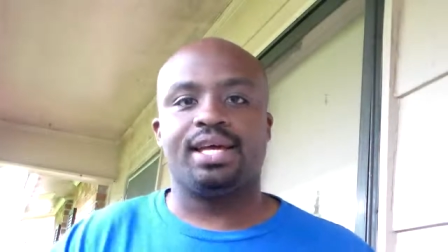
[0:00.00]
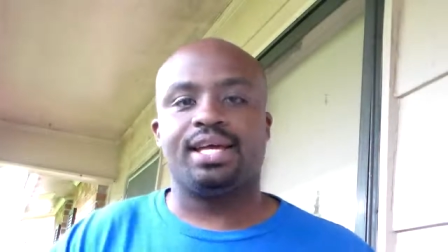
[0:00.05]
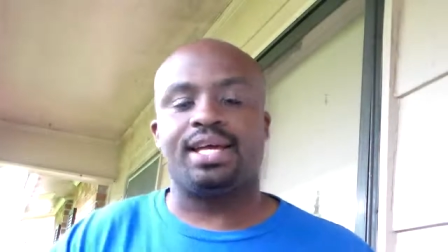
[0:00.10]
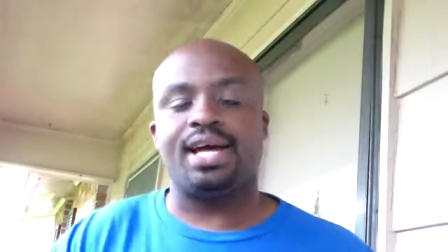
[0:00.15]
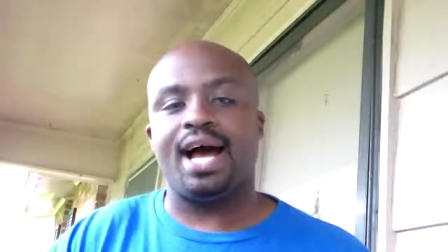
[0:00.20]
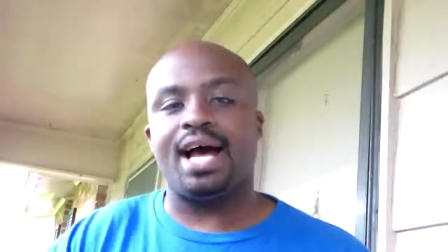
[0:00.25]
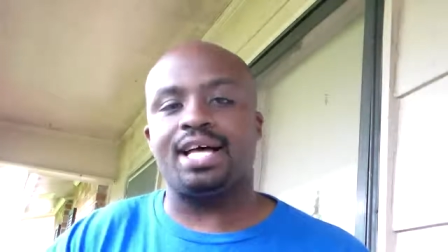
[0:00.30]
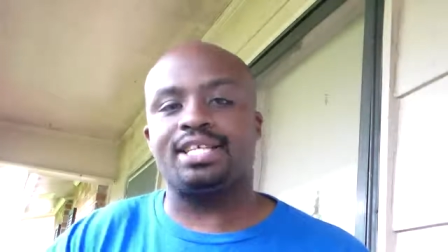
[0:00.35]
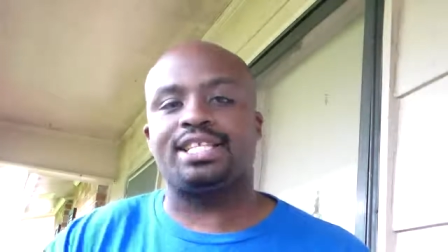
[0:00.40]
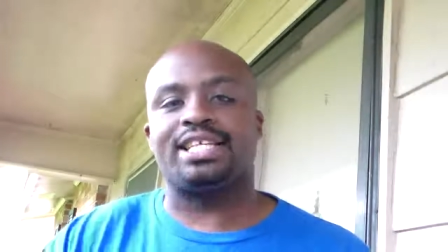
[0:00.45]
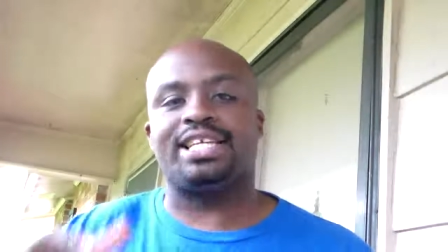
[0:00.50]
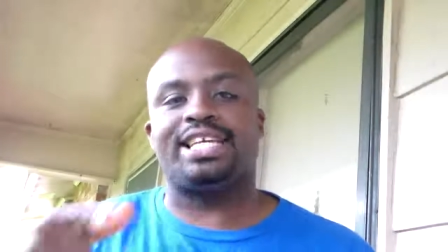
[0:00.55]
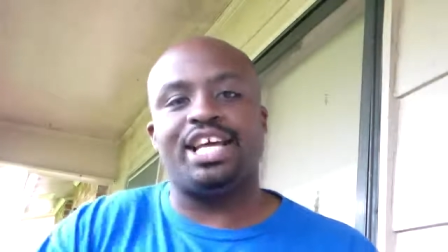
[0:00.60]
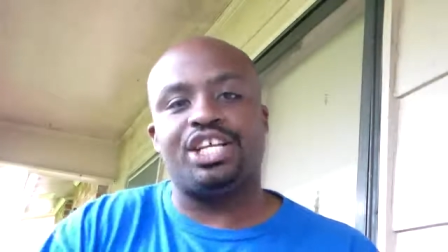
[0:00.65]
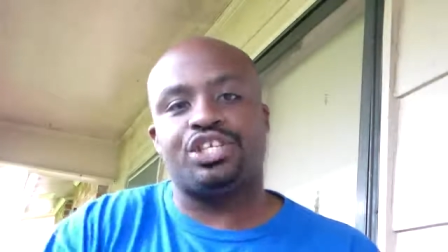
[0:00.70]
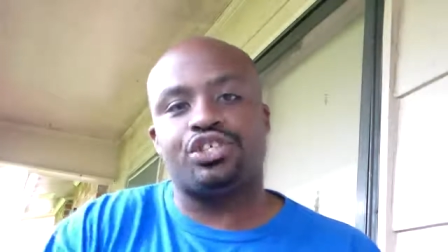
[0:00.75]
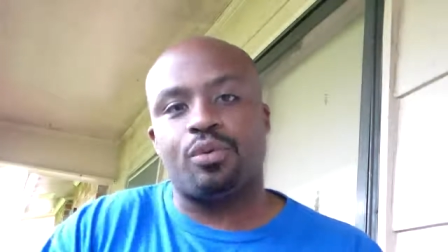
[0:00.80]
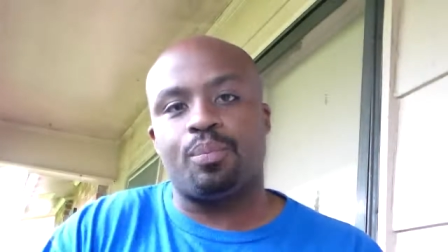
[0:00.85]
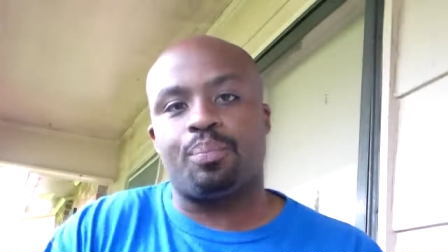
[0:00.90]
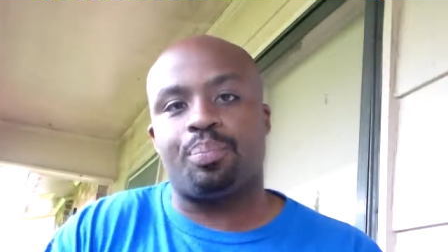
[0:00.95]
guys,
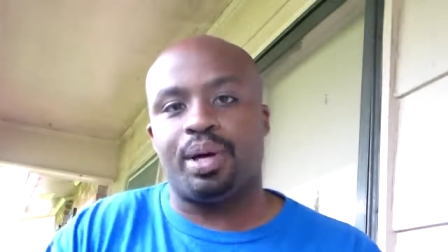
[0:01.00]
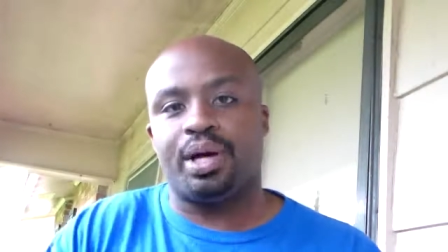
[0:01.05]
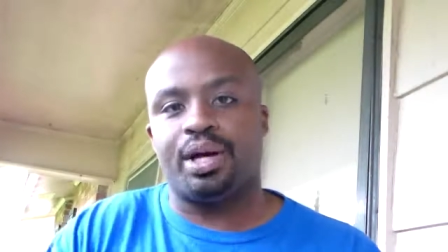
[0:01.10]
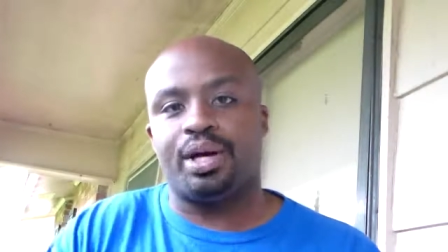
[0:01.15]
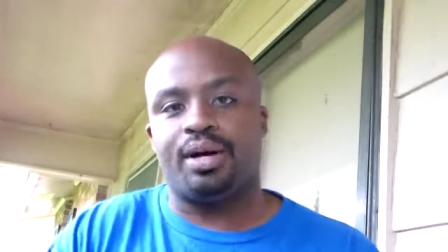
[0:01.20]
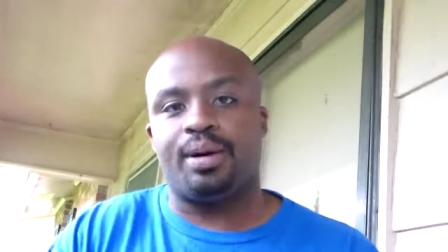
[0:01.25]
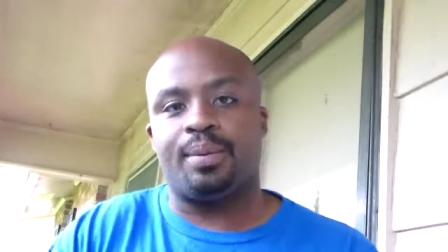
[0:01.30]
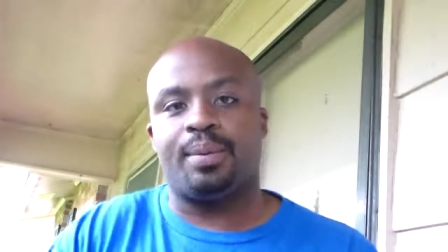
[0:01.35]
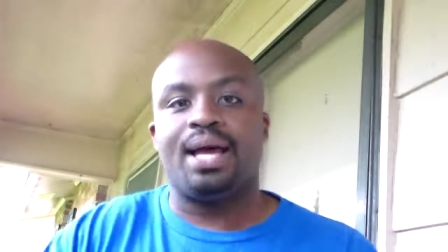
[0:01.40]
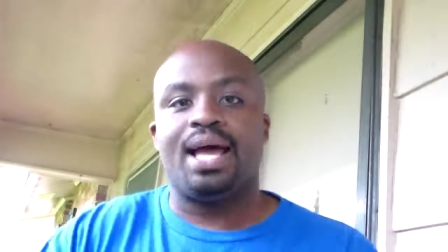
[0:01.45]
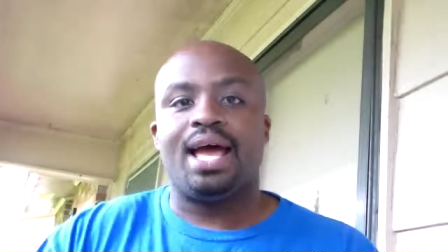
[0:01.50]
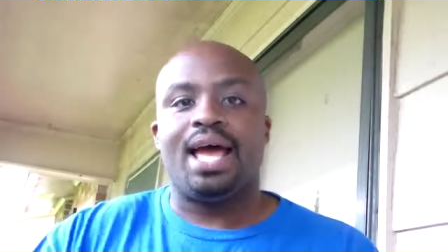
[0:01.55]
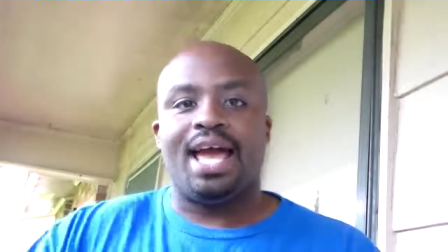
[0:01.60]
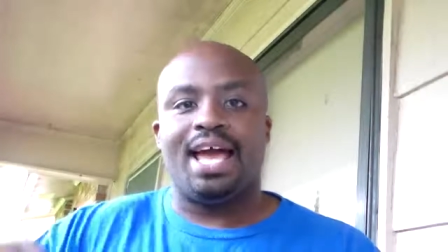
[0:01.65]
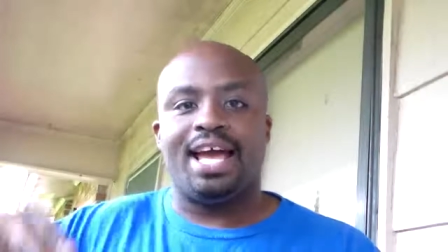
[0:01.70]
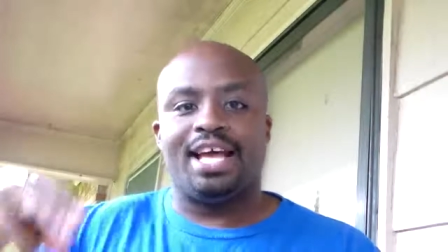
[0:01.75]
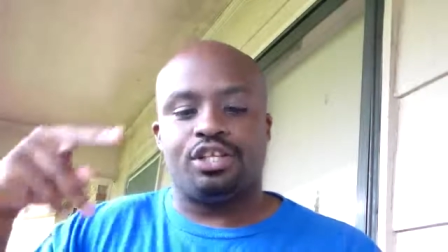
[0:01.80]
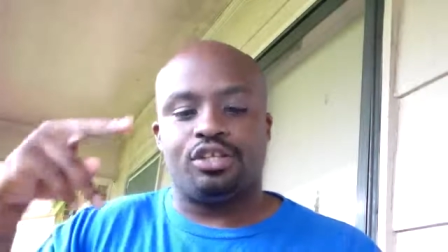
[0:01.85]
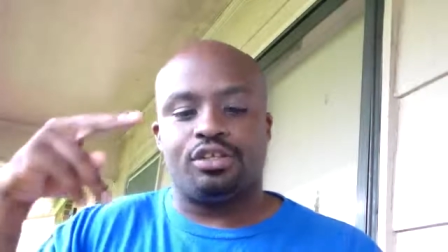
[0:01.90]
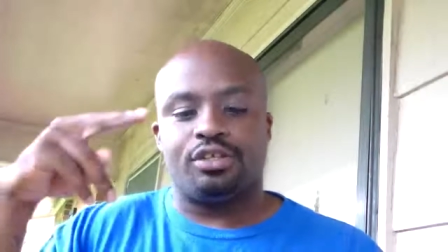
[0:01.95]
get your butt up
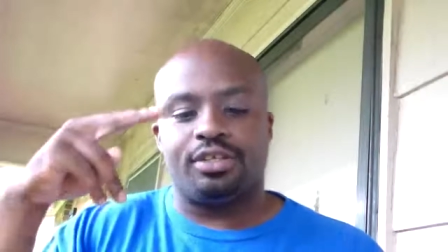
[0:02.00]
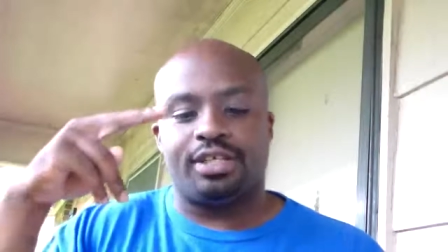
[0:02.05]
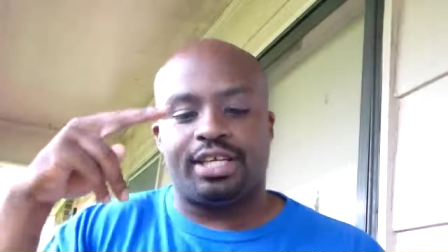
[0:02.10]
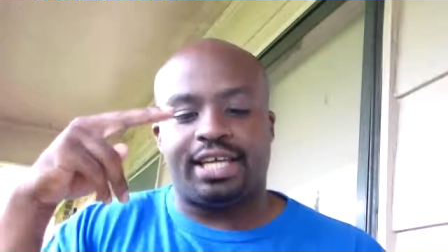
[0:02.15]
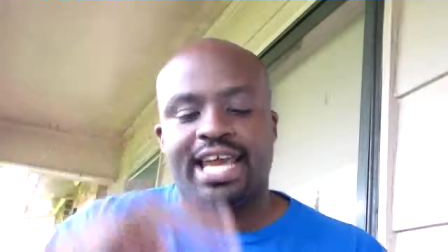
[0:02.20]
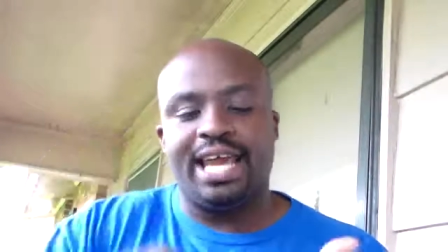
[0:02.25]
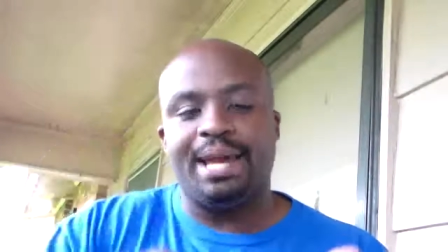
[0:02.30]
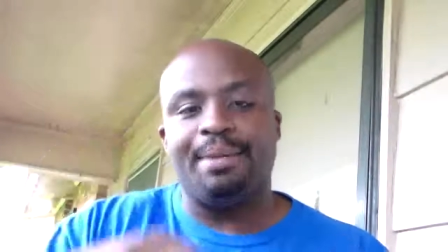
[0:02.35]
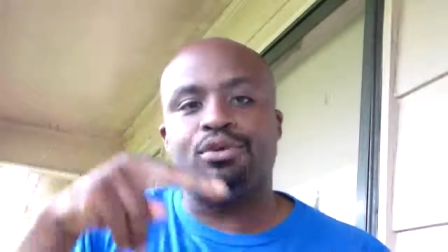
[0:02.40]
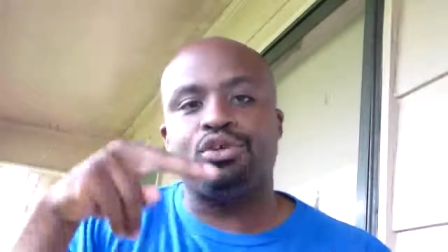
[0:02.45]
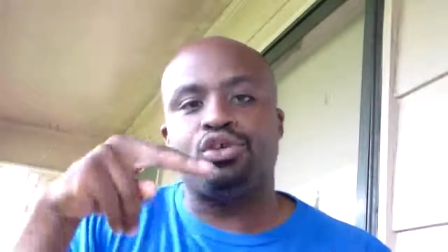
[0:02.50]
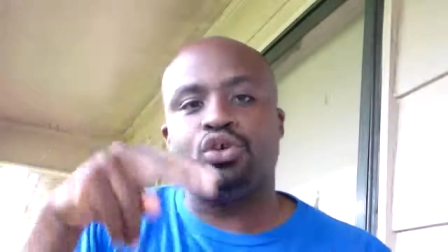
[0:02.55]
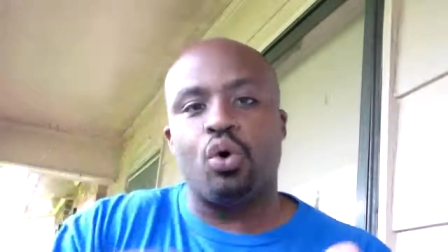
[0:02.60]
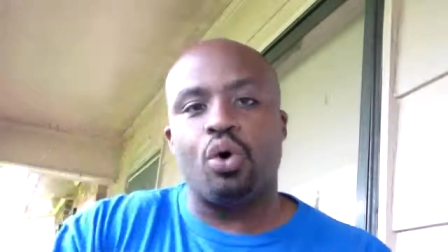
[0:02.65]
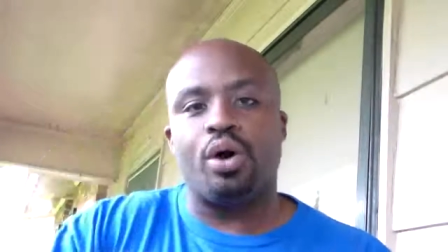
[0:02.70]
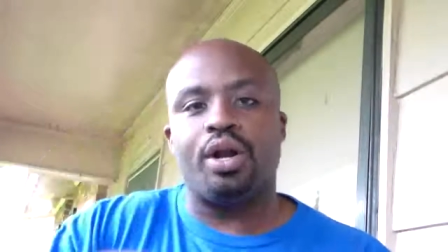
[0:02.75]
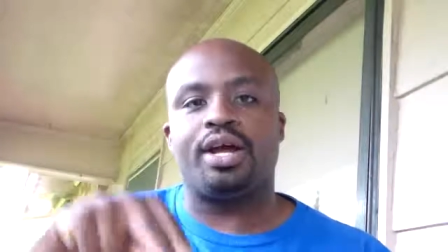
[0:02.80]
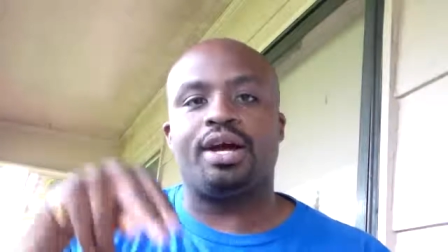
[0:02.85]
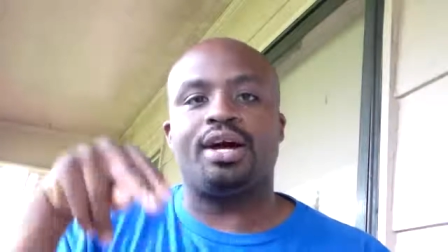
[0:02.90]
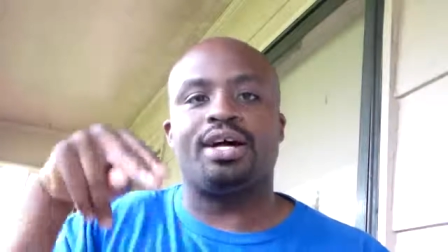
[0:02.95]
and keep
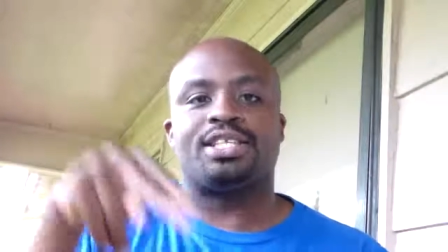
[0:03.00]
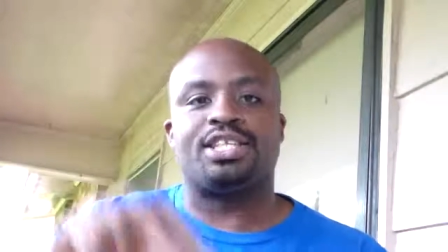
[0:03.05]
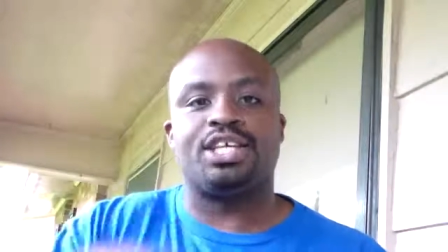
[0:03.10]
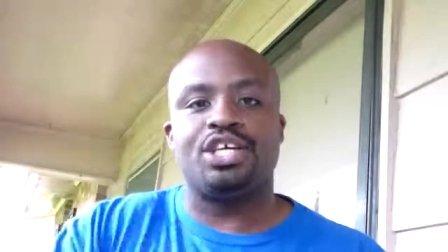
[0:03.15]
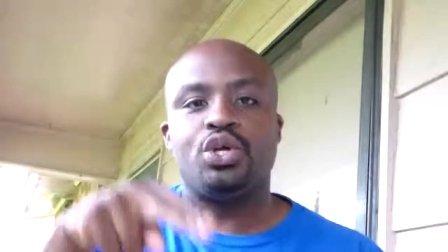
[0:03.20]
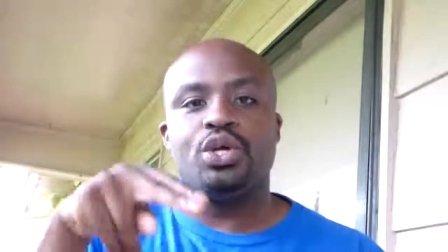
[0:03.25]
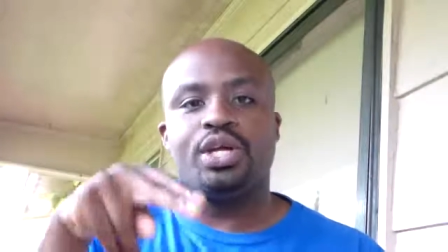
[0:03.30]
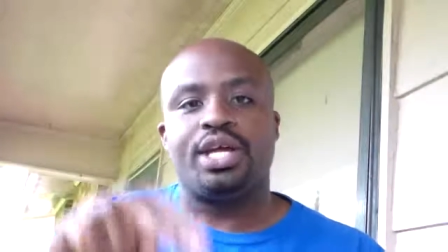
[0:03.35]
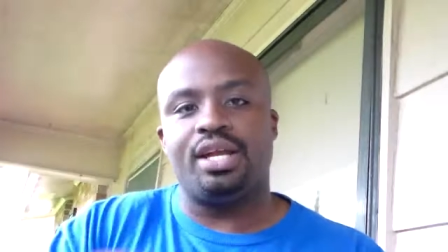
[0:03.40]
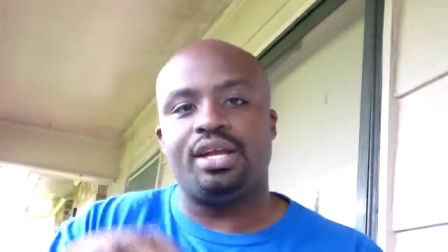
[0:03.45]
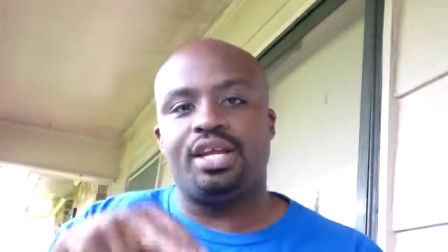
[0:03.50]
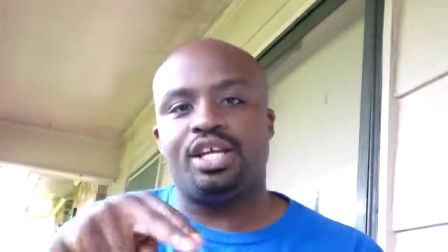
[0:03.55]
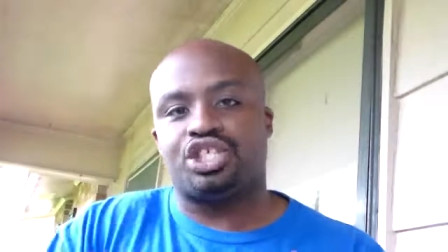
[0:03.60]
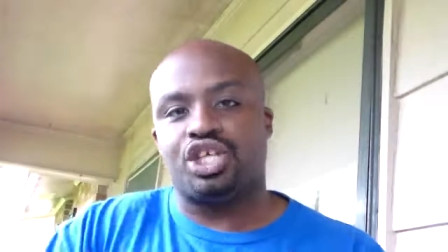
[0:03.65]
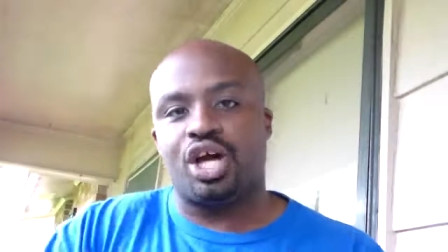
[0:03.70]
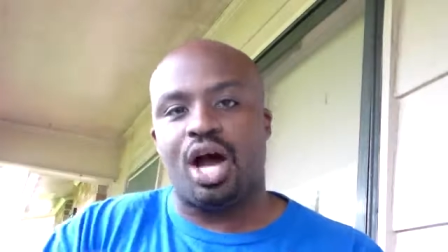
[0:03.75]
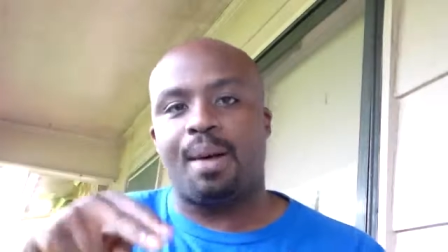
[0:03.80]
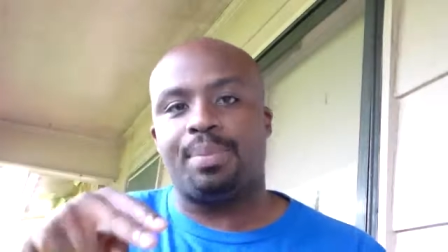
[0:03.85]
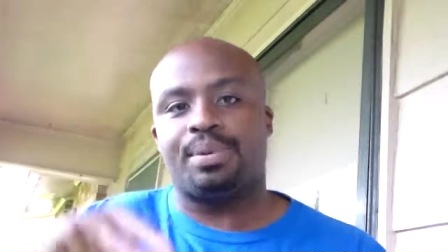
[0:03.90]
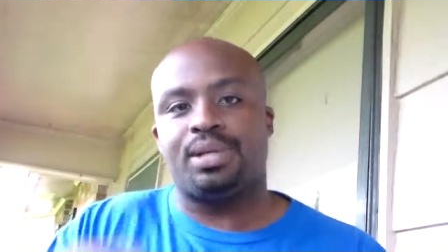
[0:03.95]
doing it until you get the
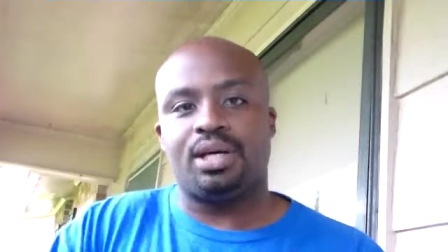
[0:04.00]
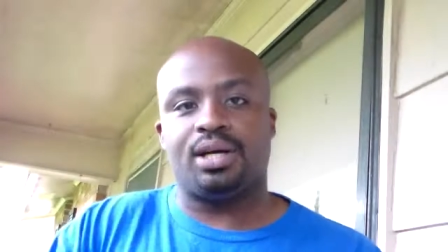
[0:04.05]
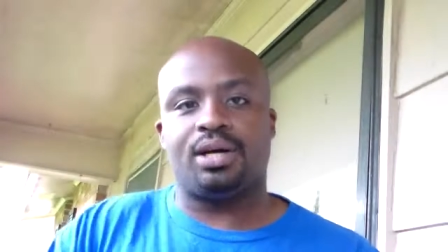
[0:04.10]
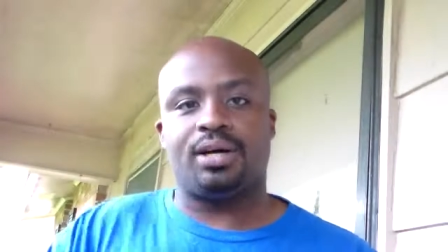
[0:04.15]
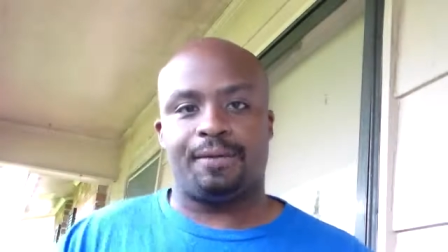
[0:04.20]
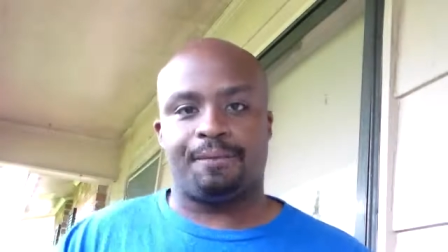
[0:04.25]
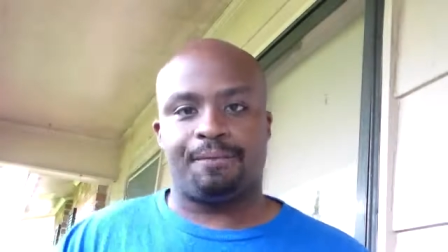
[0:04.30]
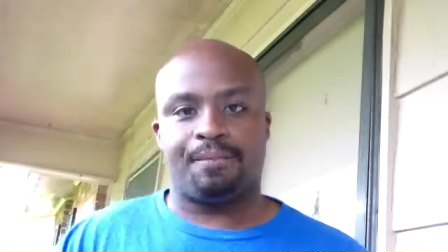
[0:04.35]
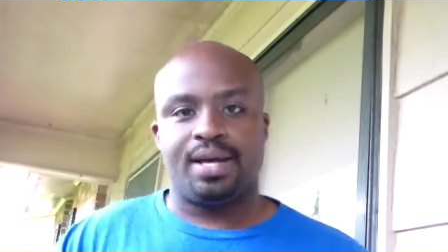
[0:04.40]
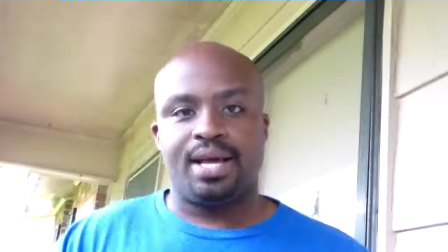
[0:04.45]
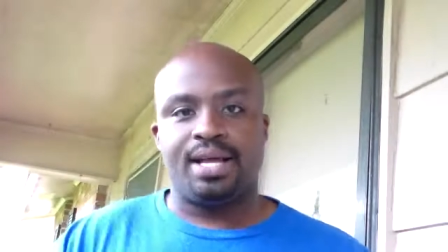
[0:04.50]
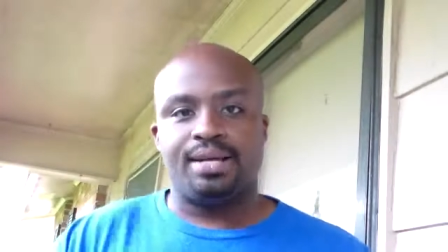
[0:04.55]
job done.